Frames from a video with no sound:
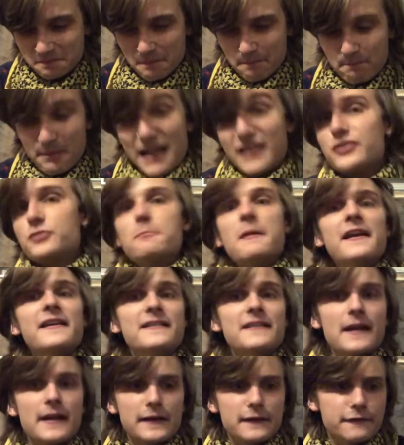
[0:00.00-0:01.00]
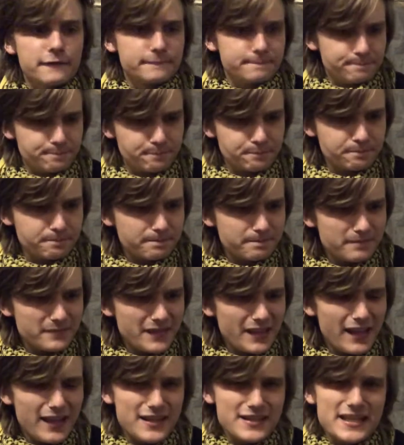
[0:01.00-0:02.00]
Benchmade knife
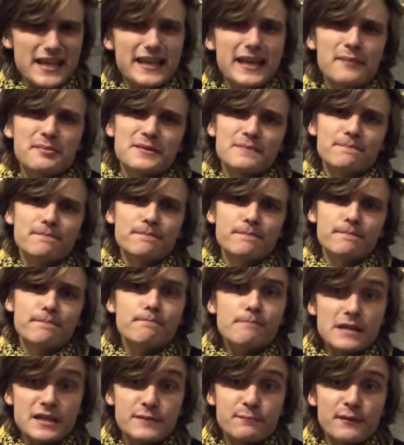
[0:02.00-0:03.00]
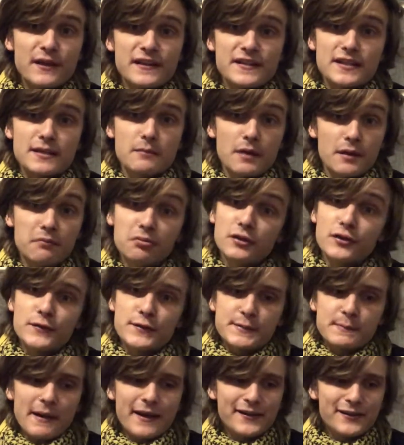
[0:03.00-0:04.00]
because I kept misplacing my blue
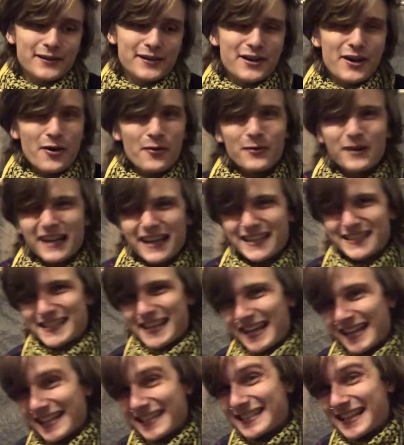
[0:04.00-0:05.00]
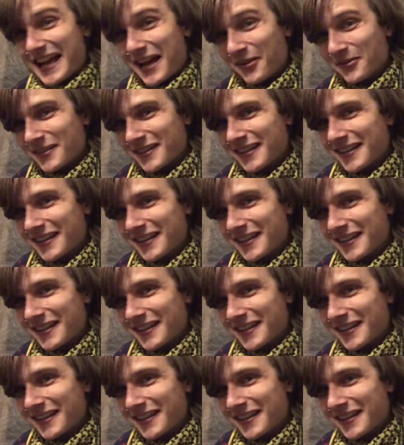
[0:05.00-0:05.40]
Spyderco when I set it down.